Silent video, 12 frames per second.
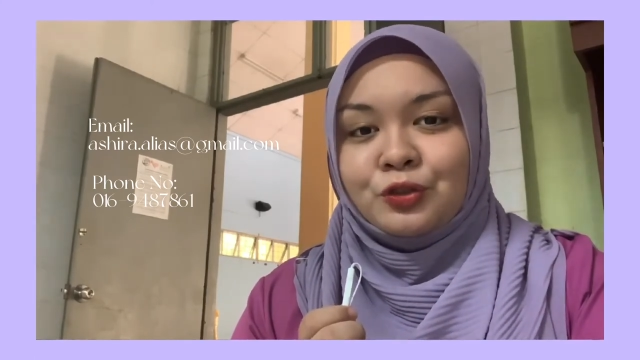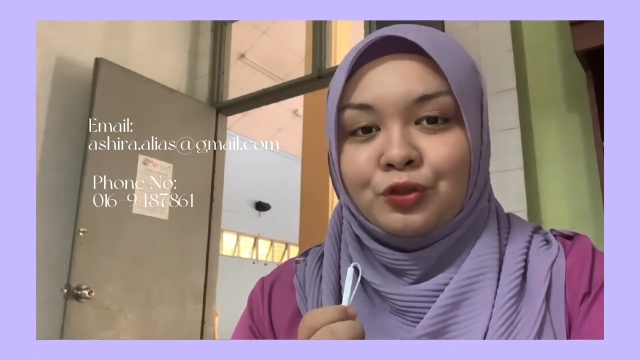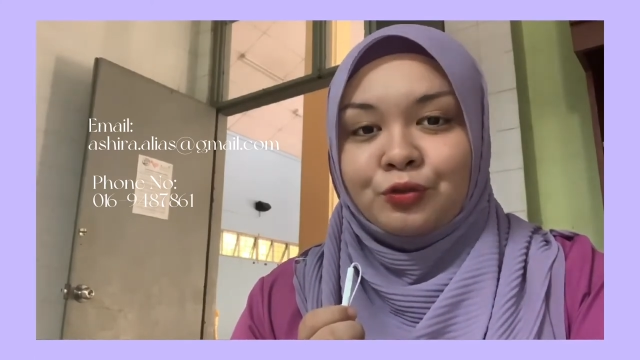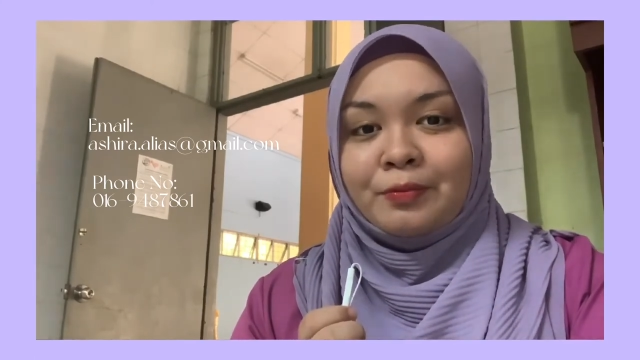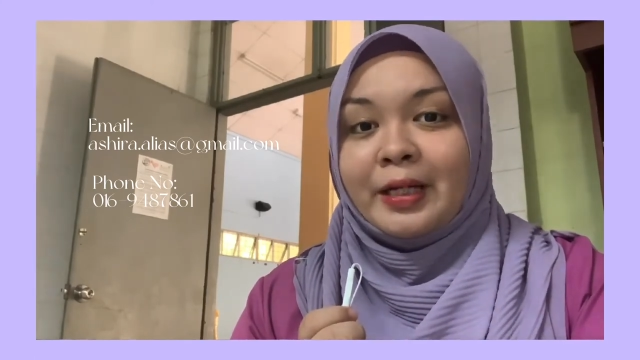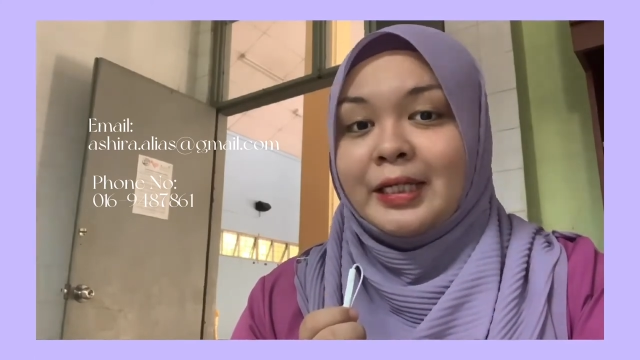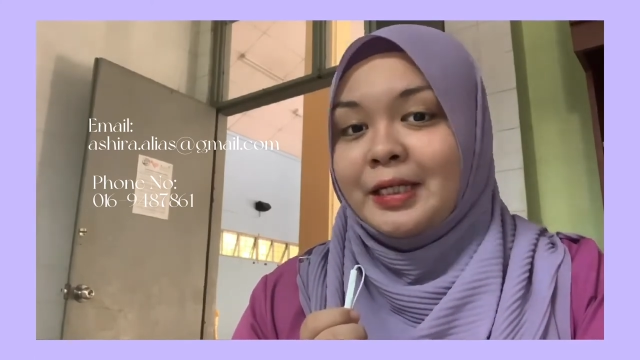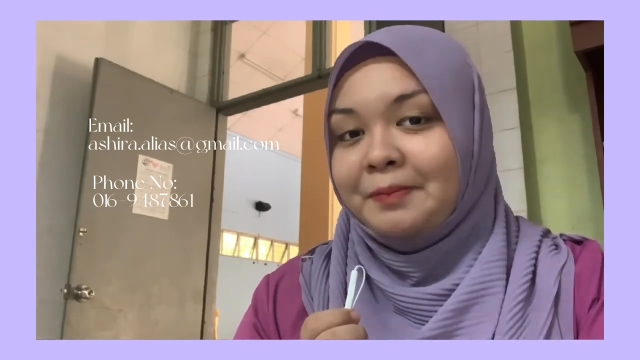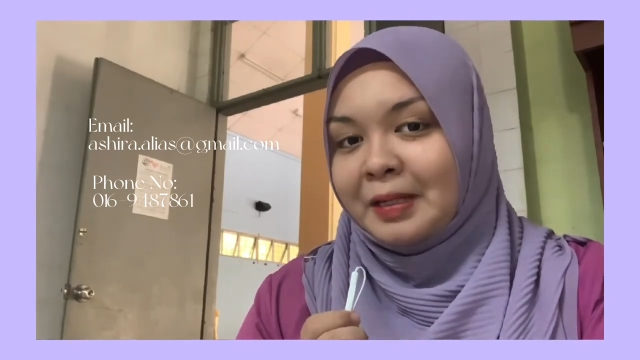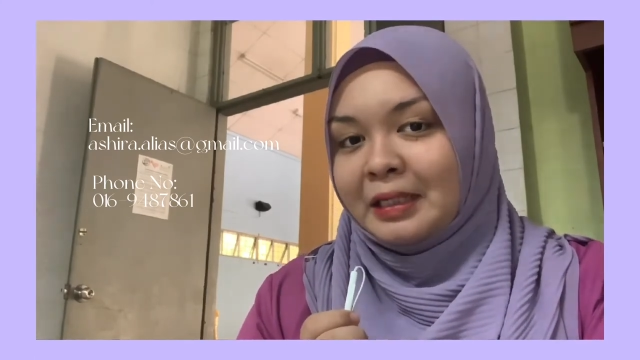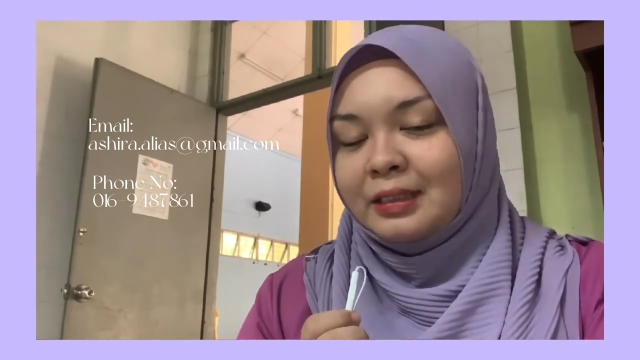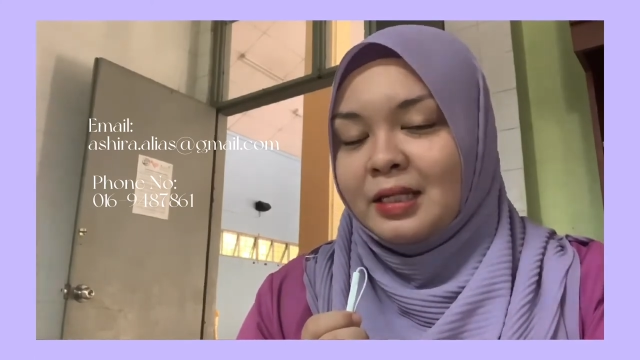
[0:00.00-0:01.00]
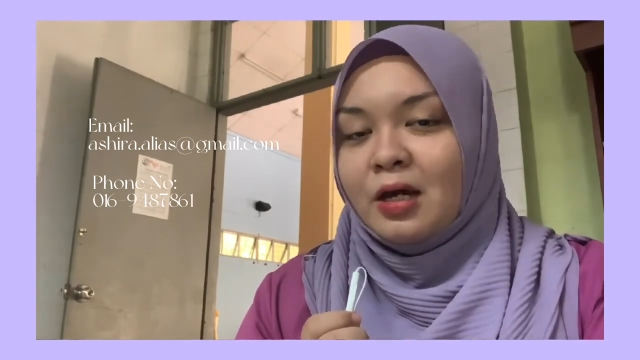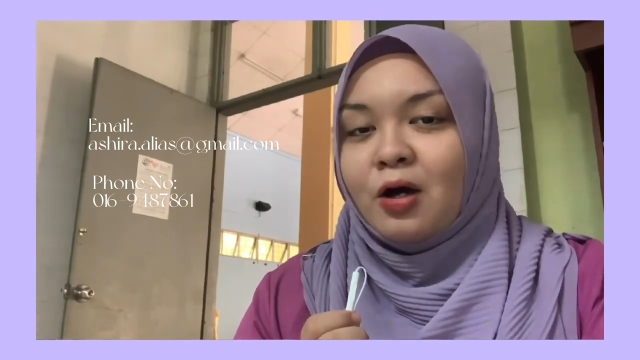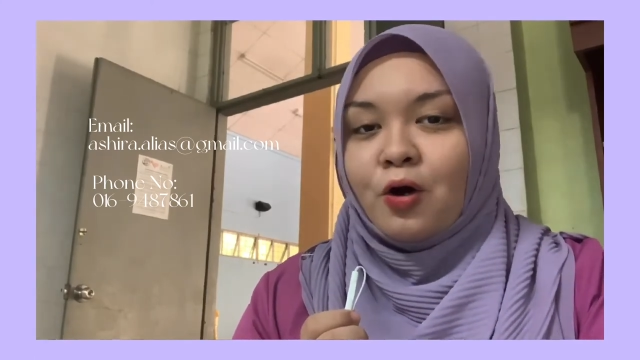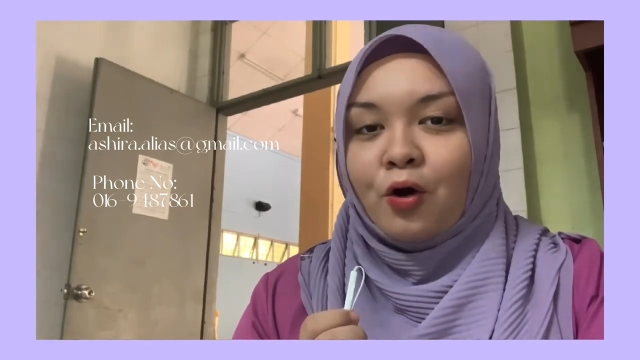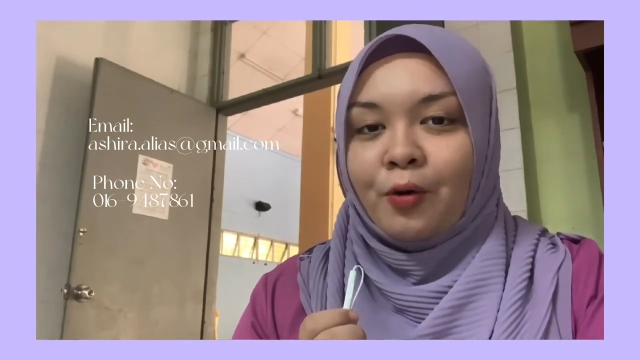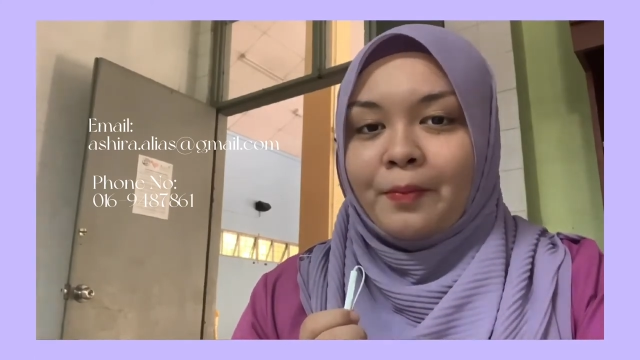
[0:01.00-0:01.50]
through my email
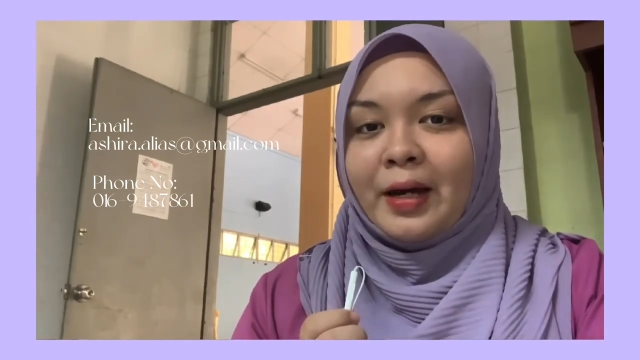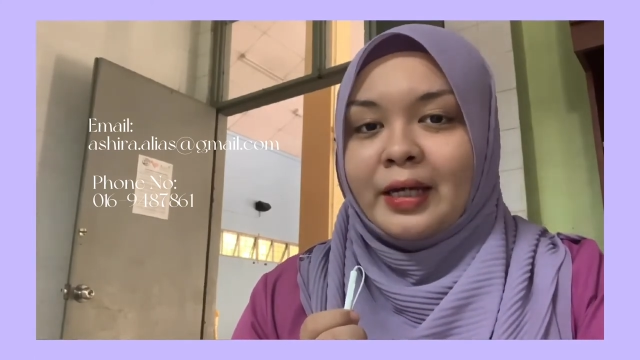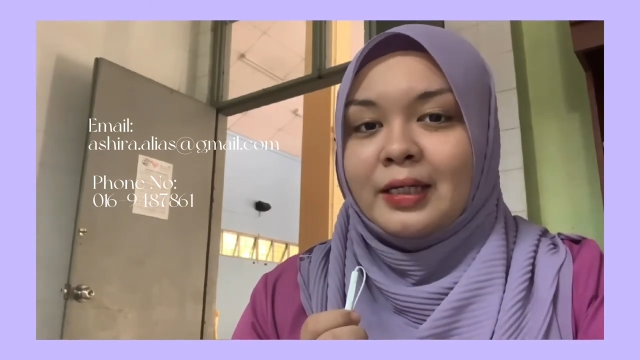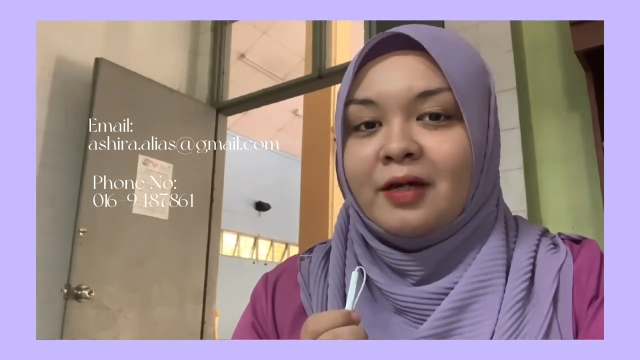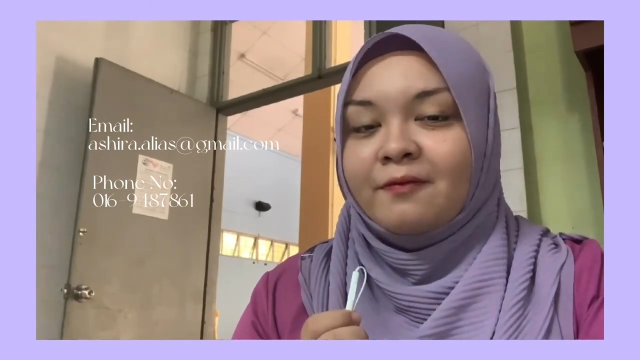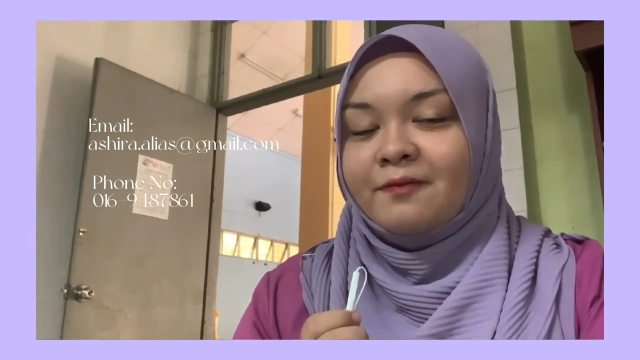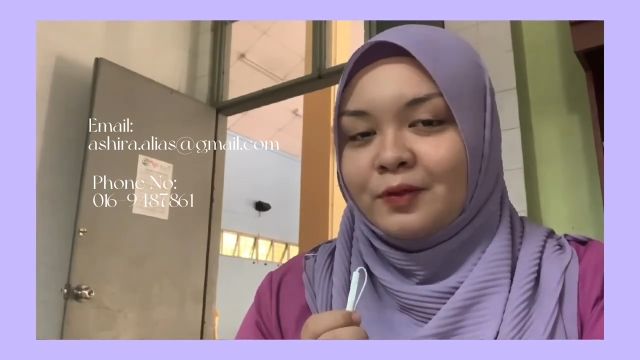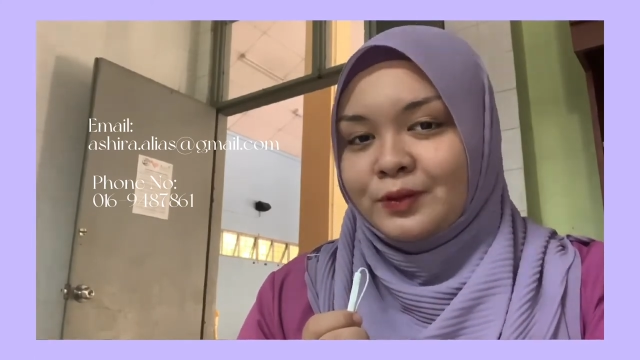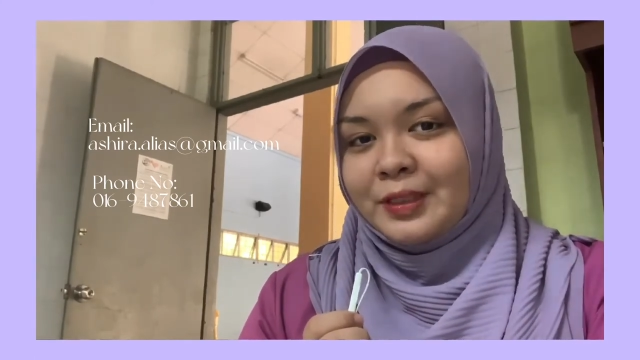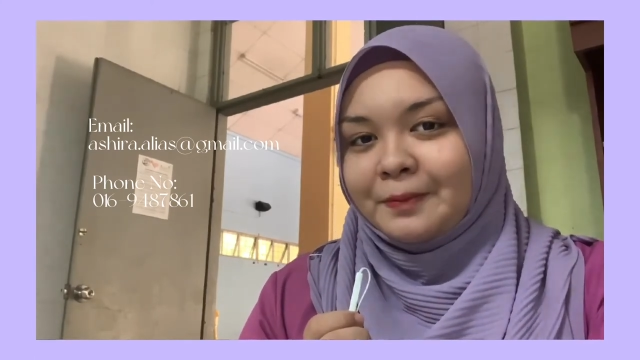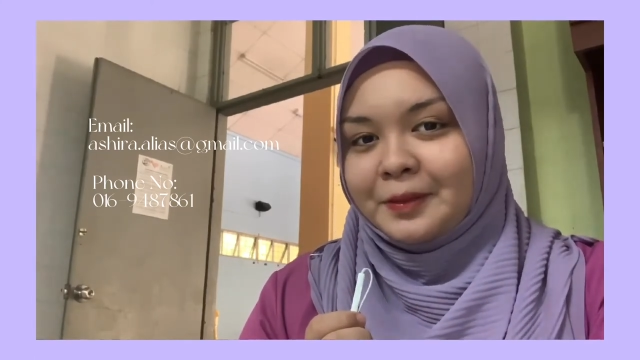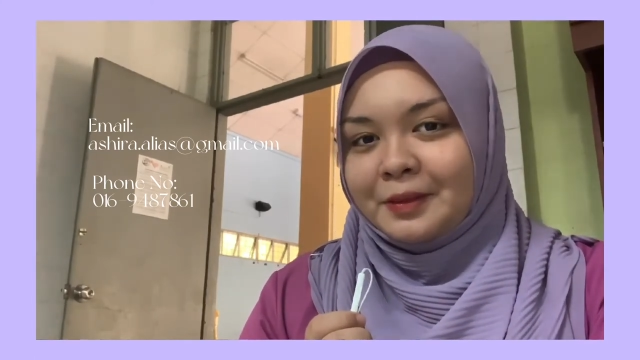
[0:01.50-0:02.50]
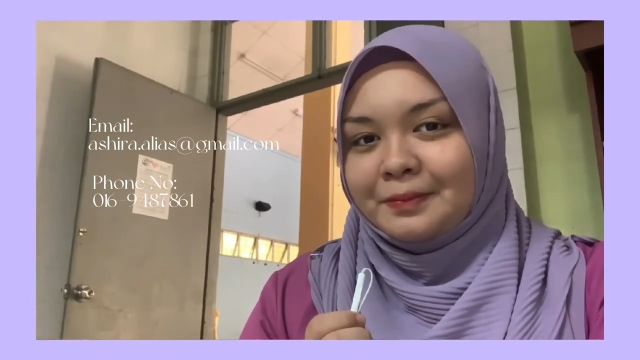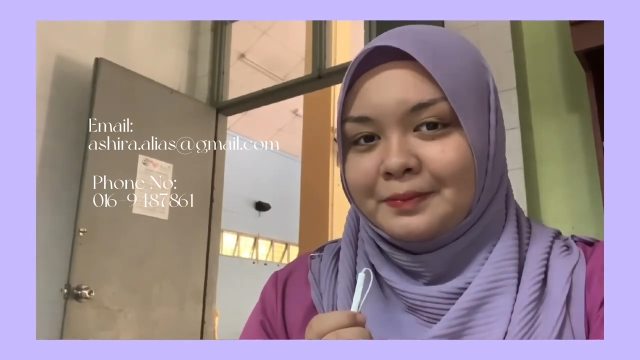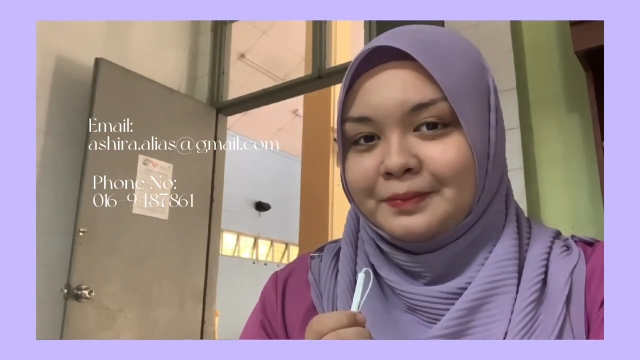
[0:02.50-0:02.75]
or my phone number.